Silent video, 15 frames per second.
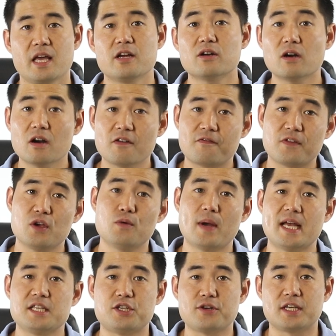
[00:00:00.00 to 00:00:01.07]
Here are a few
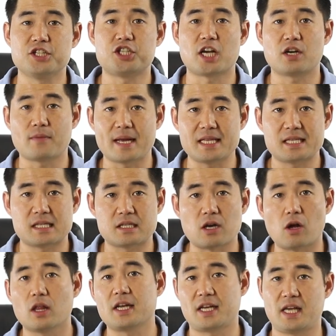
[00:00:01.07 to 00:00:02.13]
ways you can generate
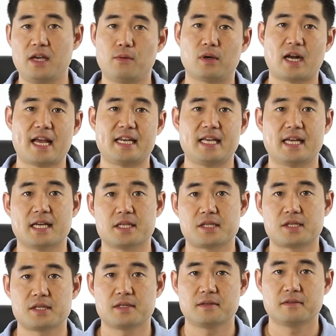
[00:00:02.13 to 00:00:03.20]
solid keyword
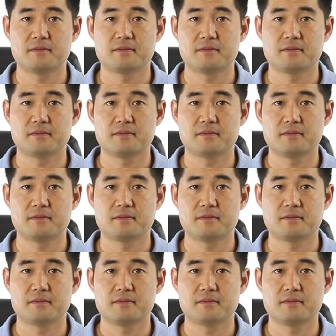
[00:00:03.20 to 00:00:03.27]
ideas.